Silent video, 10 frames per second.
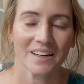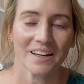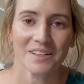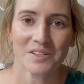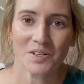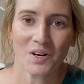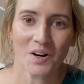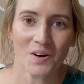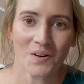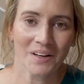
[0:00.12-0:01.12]
guys,
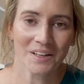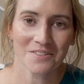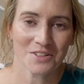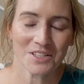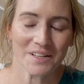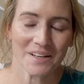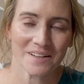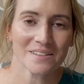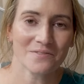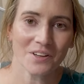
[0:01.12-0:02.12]
so for
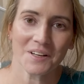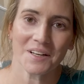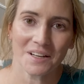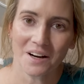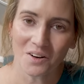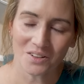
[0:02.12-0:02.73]
today's video,